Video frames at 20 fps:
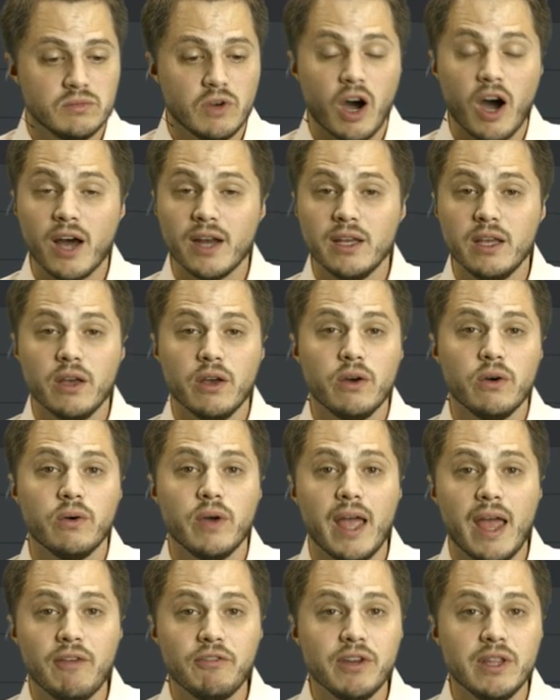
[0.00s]

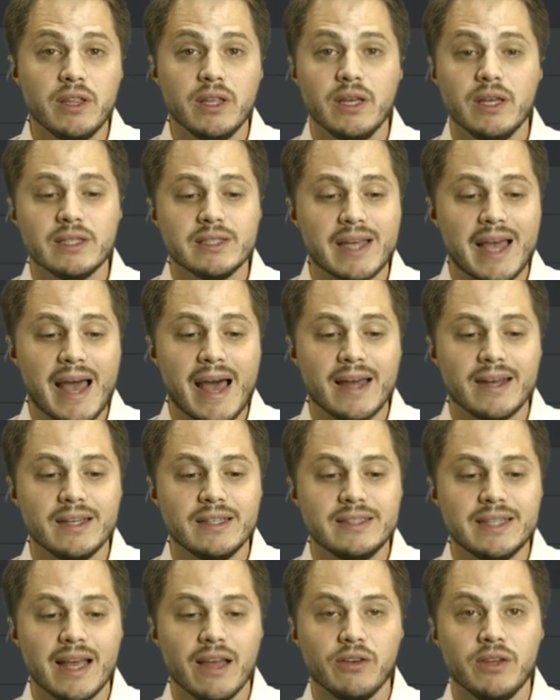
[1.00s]
audio, everything gets
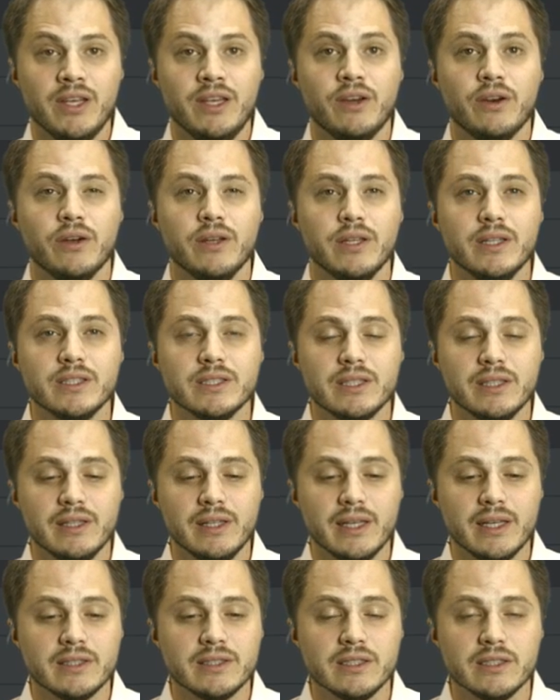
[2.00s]
added down here in this
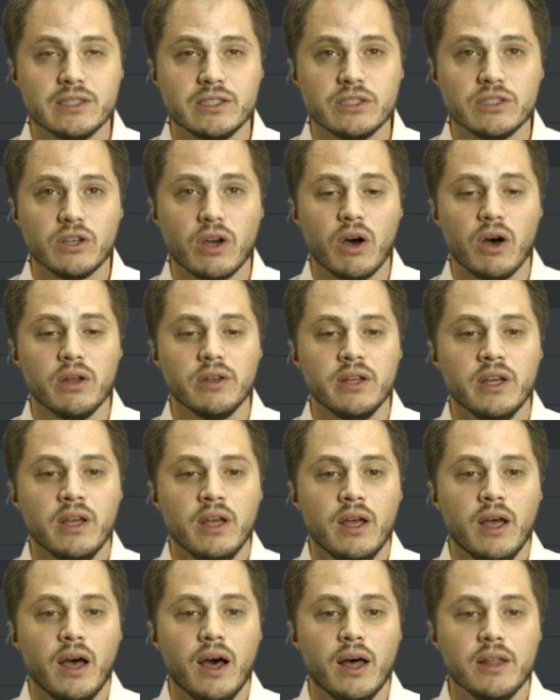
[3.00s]
list. This is called
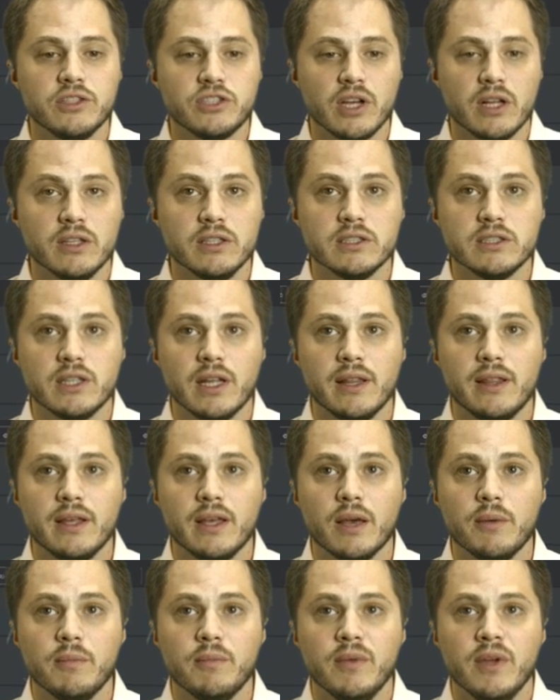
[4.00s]
the shot list. And I
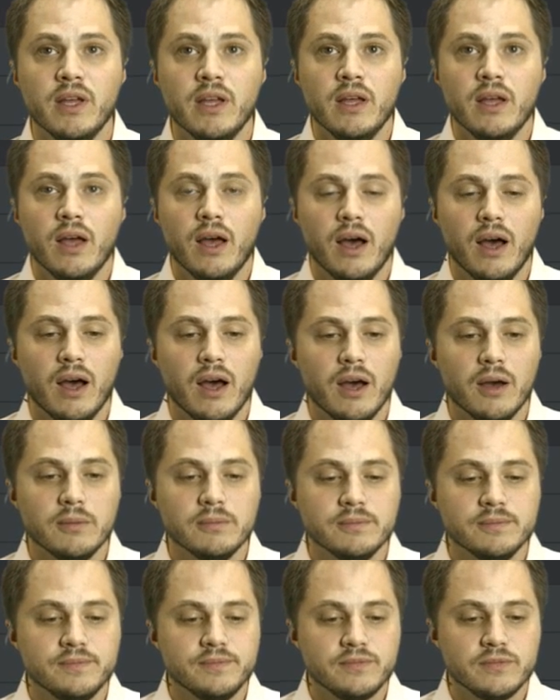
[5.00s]
think I'm
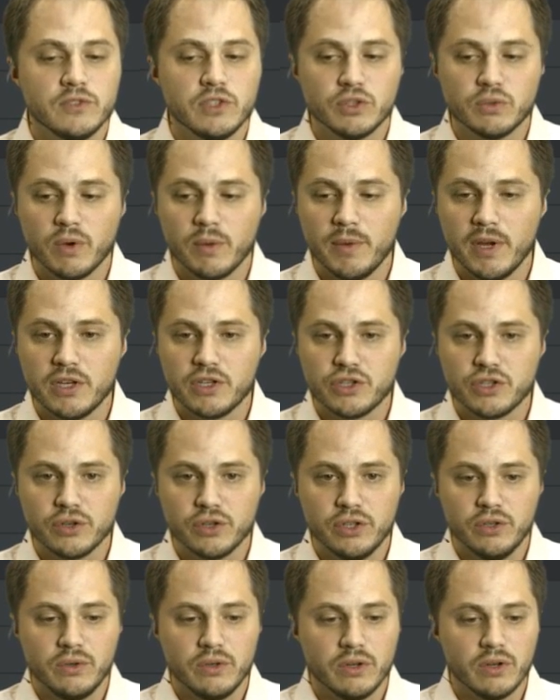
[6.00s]
just want to make sure
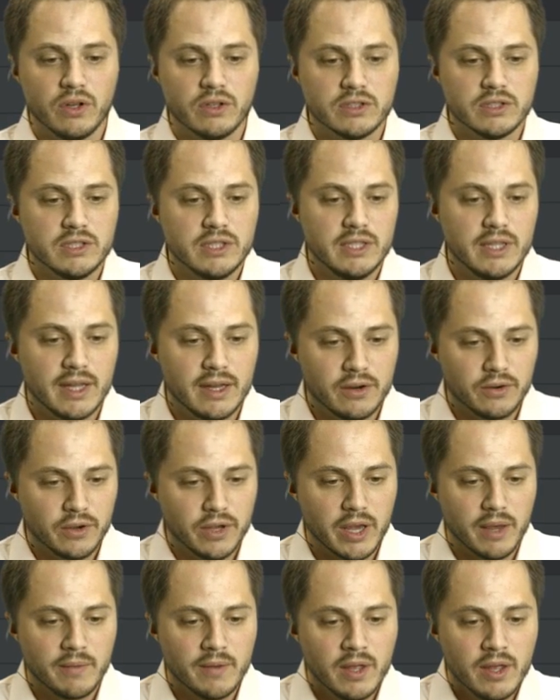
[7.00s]
you can all see that
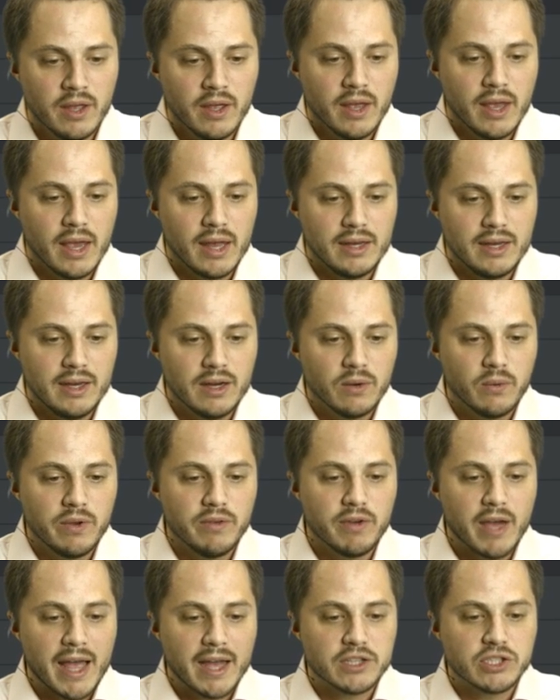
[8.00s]
okay. And here
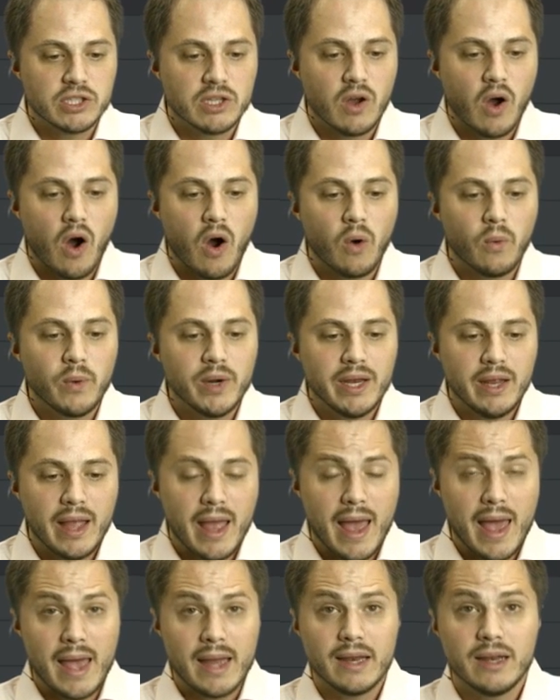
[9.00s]
we've actually already
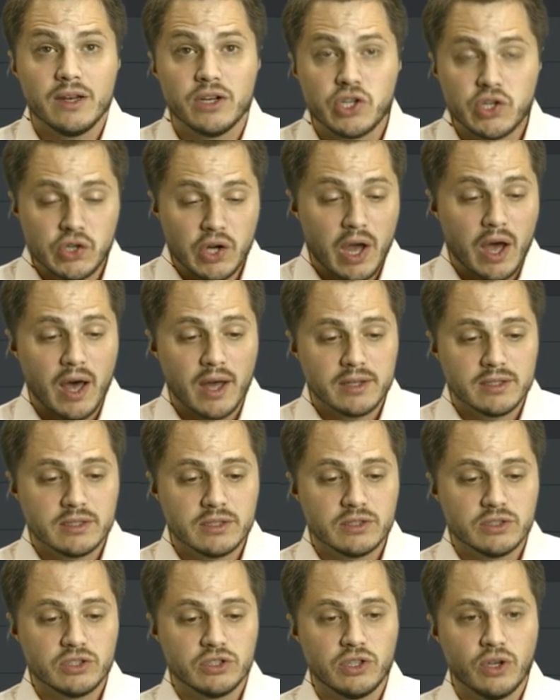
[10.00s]
added a shot,
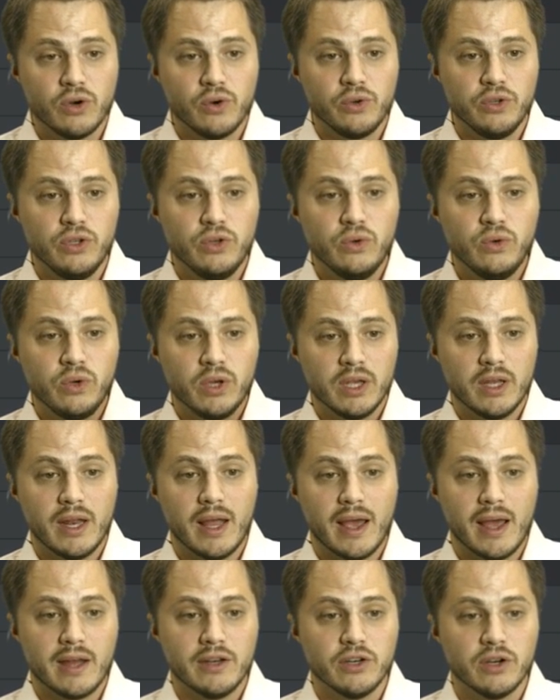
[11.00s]
so you can
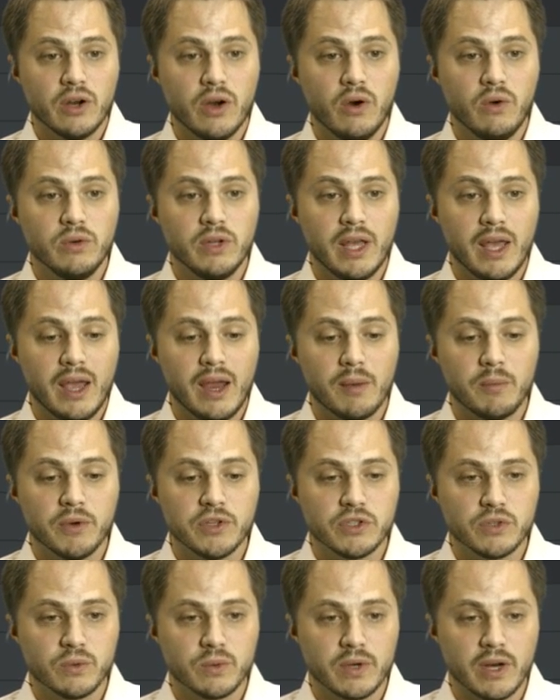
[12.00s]
add your own
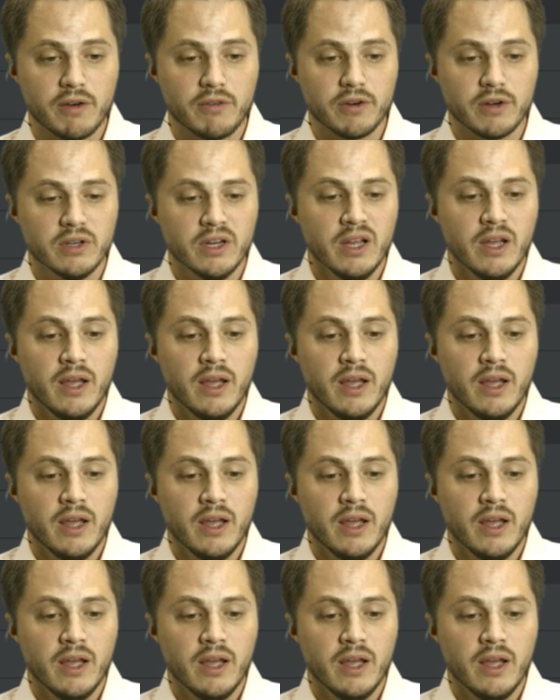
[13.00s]
cameras or whatever